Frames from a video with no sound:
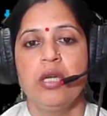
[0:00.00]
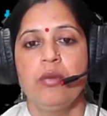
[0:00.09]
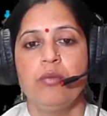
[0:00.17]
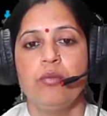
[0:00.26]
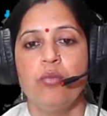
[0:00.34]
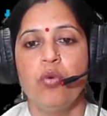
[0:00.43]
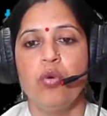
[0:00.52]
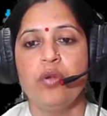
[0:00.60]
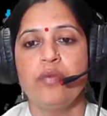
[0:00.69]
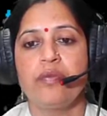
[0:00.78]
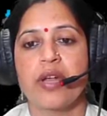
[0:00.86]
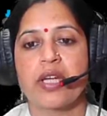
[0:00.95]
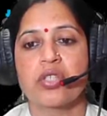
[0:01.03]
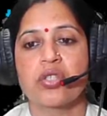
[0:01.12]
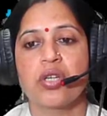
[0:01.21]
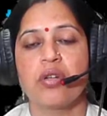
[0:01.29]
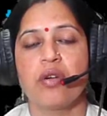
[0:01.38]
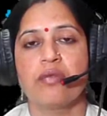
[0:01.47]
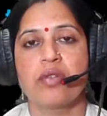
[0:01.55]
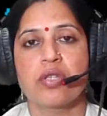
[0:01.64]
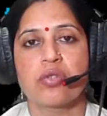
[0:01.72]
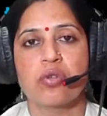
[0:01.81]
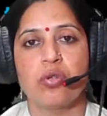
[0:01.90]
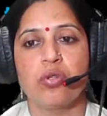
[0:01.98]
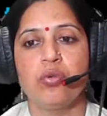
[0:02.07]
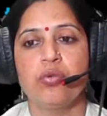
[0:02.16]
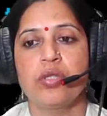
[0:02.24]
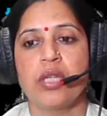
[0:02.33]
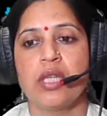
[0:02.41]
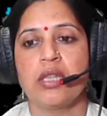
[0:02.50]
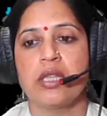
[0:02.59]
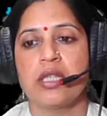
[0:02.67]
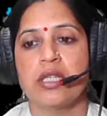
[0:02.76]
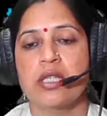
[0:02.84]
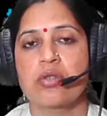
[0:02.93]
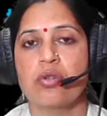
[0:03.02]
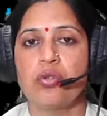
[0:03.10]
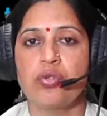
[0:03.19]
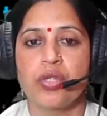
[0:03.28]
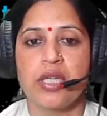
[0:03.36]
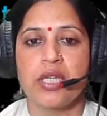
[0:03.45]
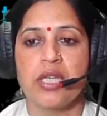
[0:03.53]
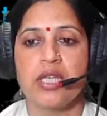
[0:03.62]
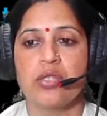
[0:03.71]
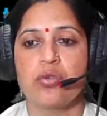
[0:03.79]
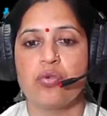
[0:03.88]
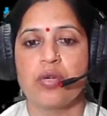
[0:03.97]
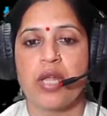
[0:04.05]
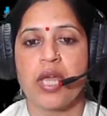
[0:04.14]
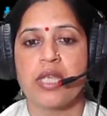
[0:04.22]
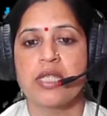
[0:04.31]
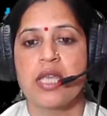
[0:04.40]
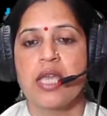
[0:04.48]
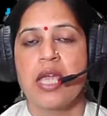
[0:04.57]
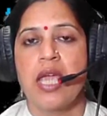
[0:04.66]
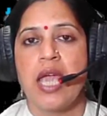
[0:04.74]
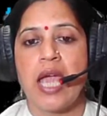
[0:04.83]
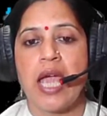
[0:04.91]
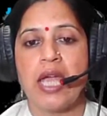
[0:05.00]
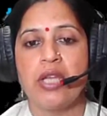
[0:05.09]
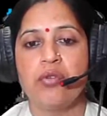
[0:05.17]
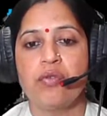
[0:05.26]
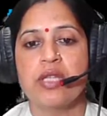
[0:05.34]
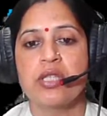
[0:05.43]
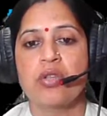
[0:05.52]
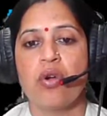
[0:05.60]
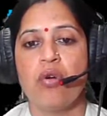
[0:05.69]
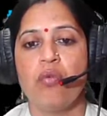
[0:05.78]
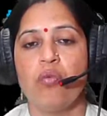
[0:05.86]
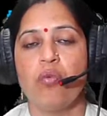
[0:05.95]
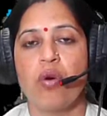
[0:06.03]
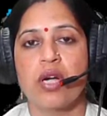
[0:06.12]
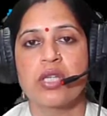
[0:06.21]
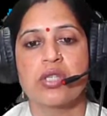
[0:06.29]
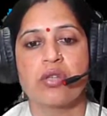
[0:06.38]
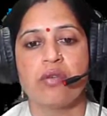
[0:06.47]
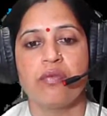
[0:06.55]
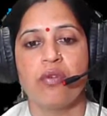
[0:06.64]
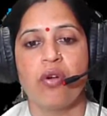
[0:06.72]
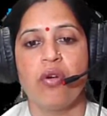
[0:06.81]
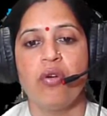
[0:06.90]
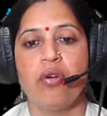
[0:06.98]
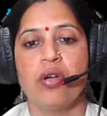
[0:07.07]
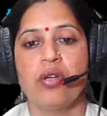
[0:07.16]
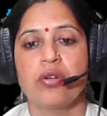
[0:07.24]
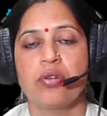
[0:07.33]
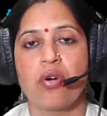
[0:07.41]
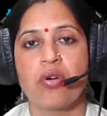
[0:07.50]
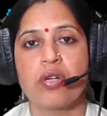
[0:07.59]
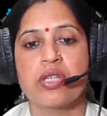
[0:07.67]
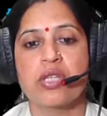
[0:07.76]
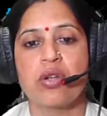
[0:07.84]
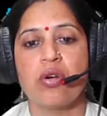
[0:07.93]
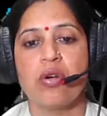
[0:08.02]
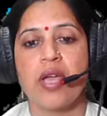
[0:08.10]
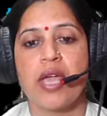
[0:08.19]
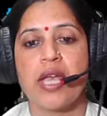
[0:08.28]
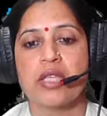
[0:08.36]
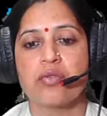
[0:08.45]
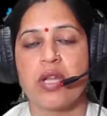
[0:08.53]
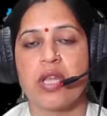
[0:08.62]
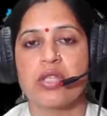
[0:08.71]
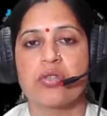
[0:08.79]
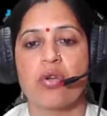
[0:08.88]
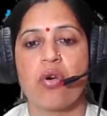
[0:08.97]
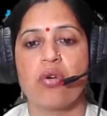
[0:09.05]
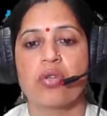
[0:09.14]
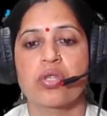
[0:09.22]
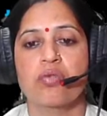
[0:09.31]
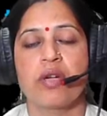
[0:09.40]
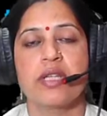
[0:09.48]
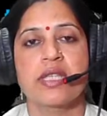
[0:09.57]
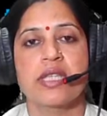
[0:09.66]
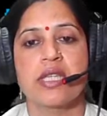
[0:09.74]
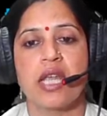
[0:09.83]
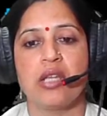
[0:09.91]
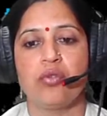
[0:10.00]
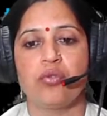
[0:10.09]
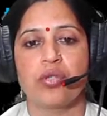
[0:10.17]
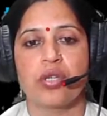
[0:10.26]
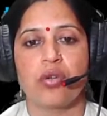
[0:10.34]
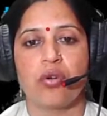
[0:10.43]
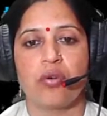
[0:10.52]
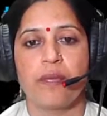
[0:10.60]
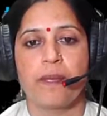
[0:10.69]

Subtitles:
mole fraction of the solute in the solution is known as Henry's law, Wants-of law, Raoult's law, as well as Ostwald's dilution law.